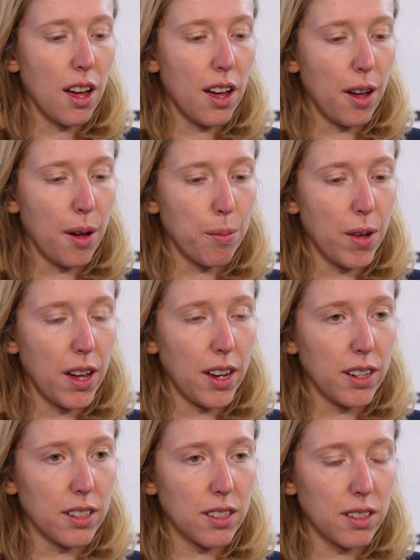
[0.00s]

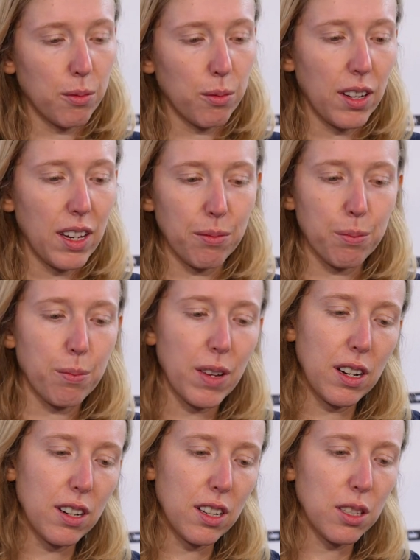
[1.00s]

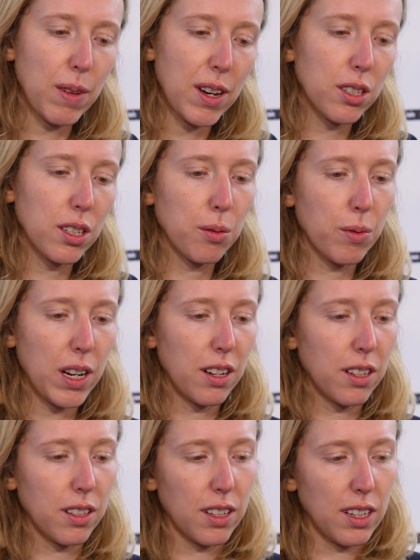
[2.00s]
And especially
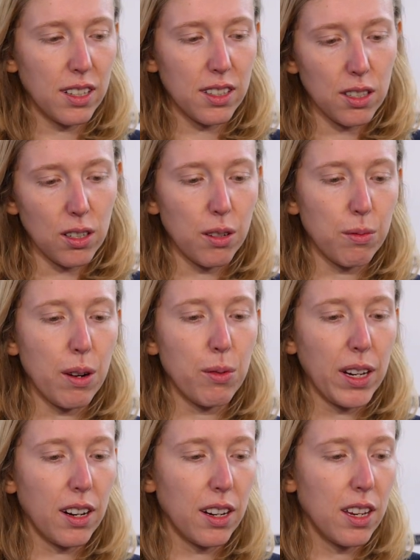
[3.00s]
when it's not
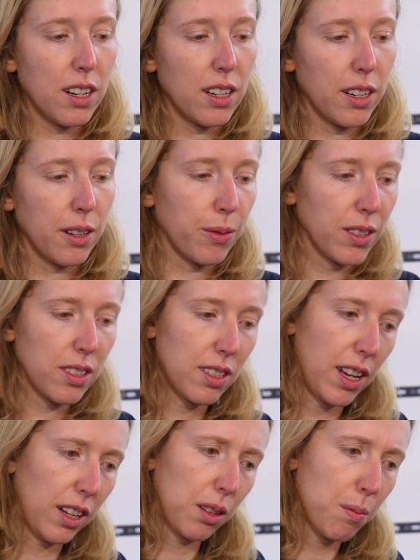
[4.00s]
very clear if it's
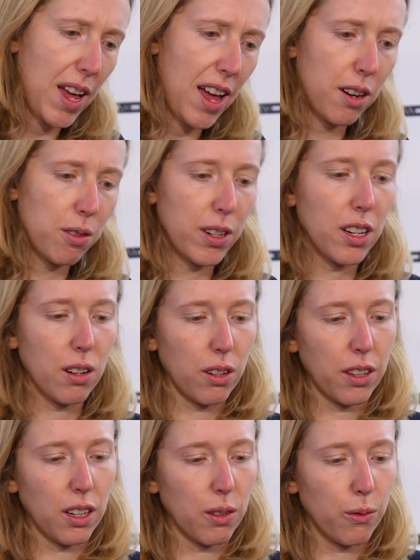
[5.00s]
like the battery or
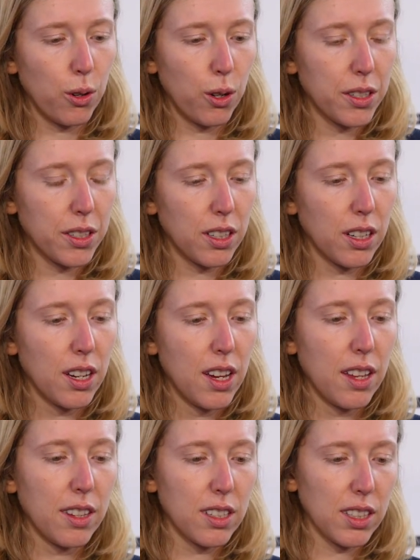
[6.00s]
the inverter,
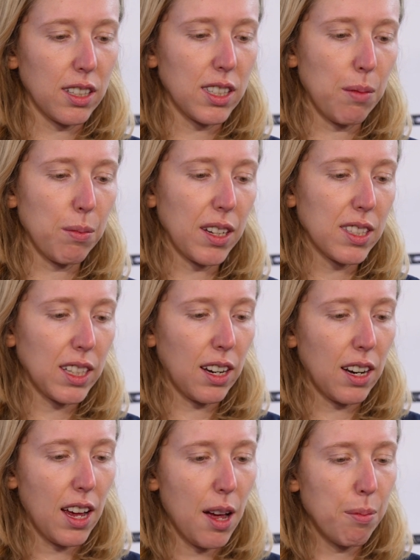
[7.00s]
this sometimes
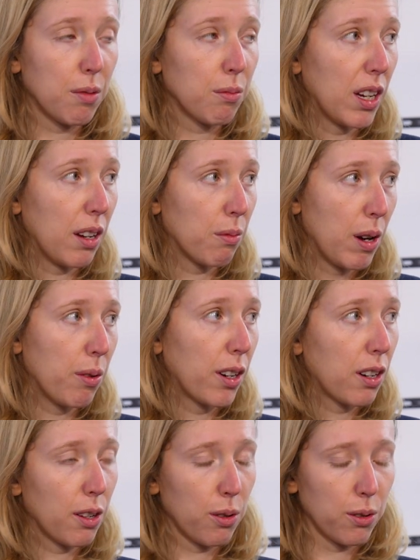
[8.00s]
can happen. We are in very
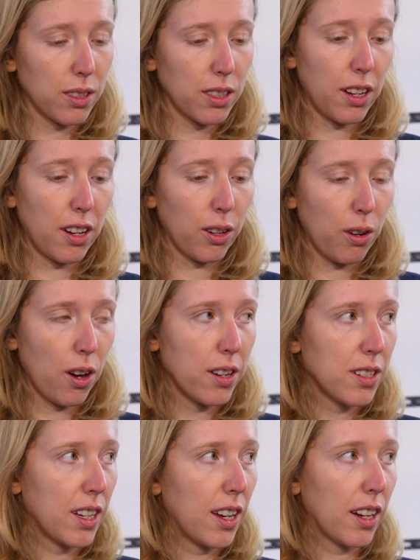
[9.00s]
close
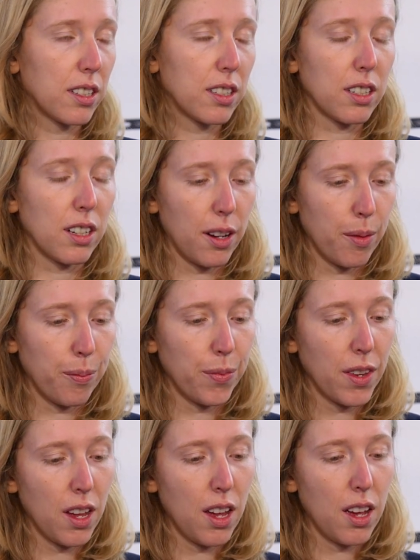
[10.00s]
contact to
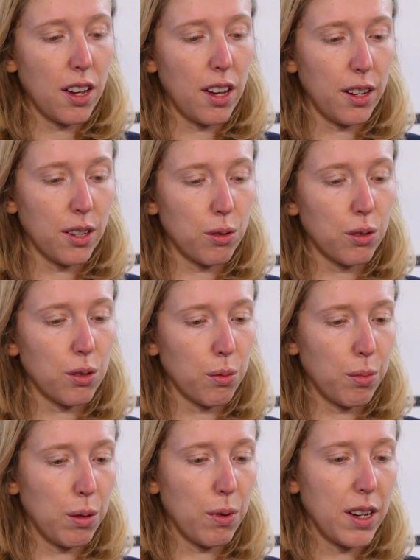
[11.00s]

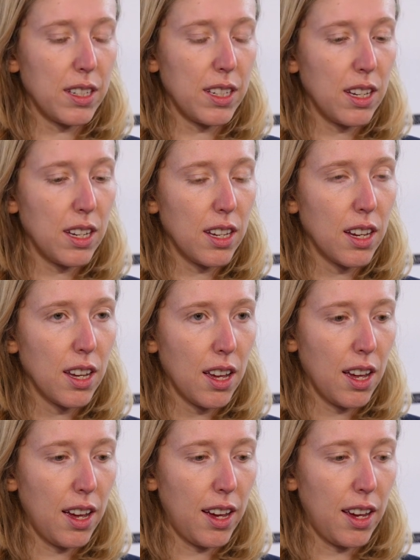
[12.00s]
BYD,
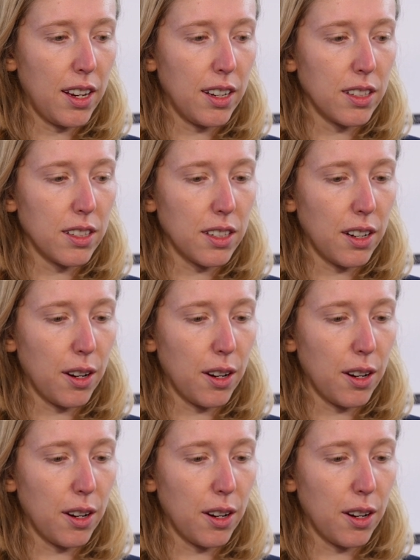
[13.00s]
and